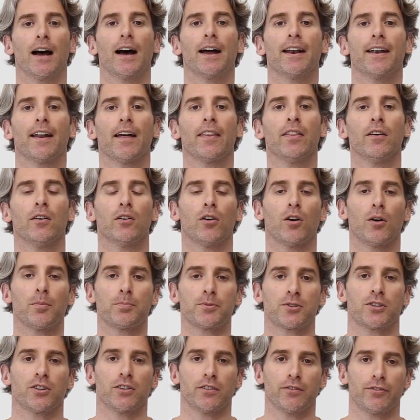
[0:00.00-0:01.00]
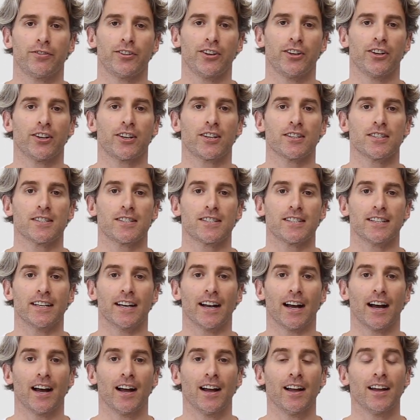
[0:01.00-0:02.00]
Another option for you to
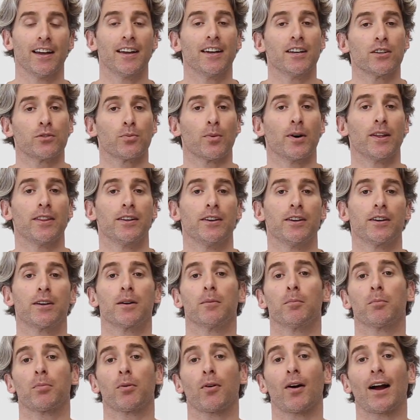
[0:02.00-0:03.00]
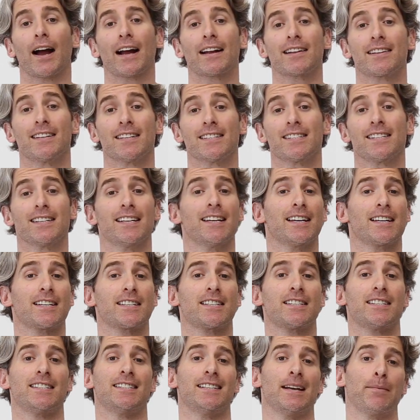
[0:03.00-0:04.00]
consider is whether you can practice
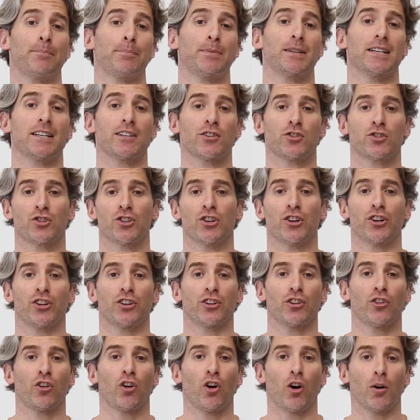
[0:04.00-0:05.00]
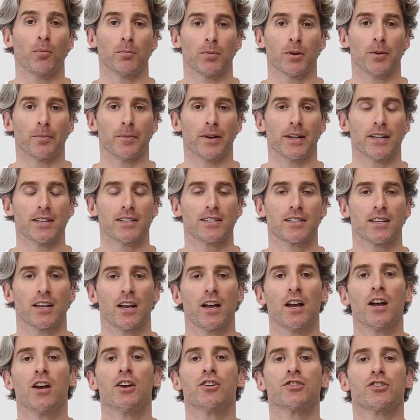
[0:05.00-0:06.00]
accepting certain compliments.
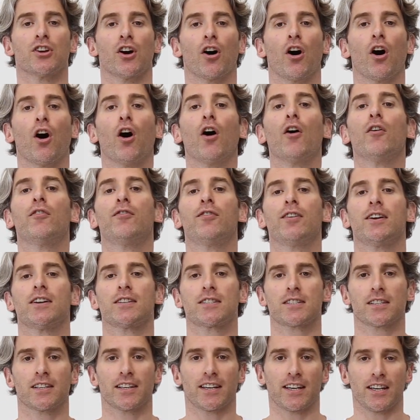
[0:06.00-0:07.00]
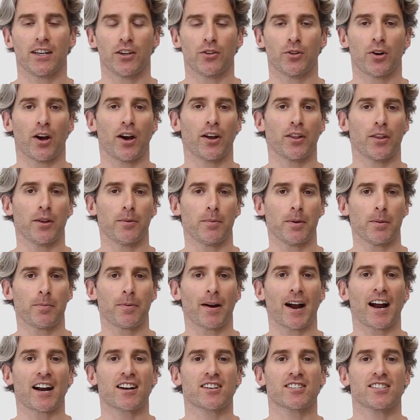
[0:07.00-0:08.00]
So obviously you'd only be
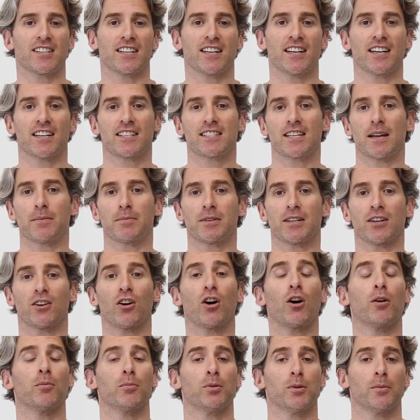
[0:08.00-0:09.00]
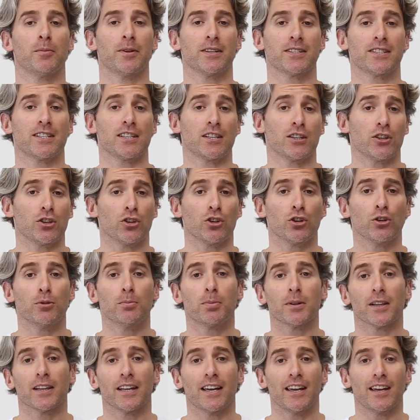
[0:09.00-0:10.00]
practicing accepting compliments that you
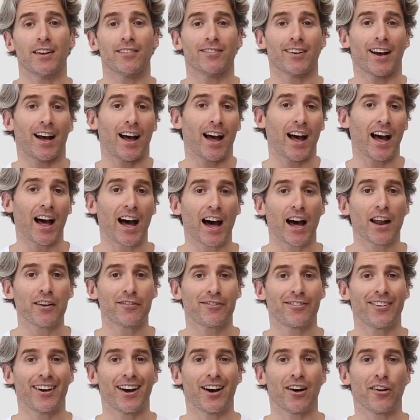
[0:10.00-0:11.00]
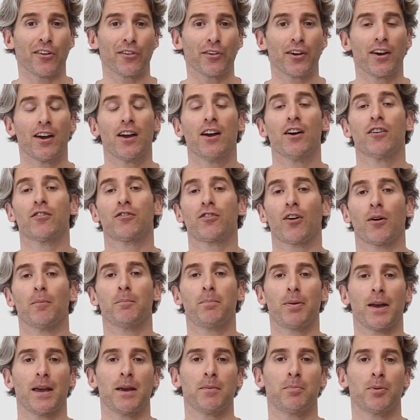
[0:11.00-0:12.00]
believe are heartfelt,
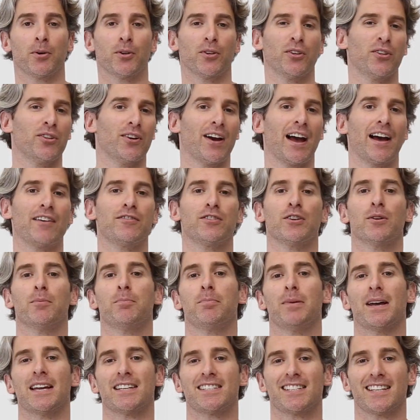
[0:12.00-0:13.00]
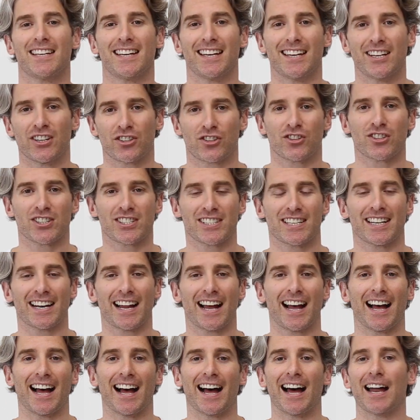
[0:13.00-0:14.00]
from people who have your best interests at
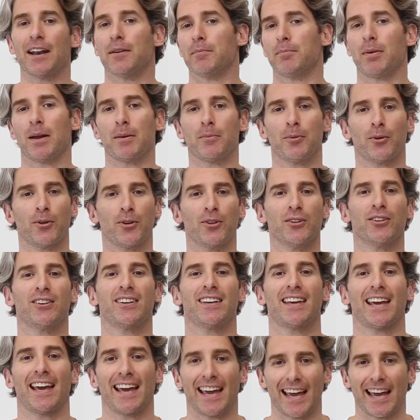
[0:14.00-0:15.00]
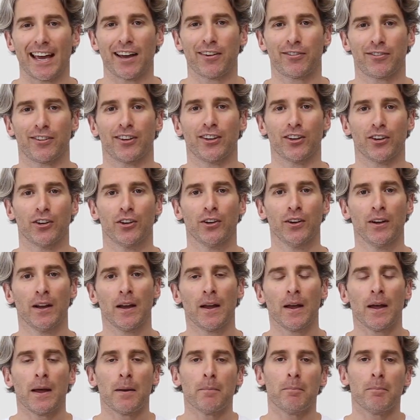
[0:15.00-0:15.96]
heart and people who care for you.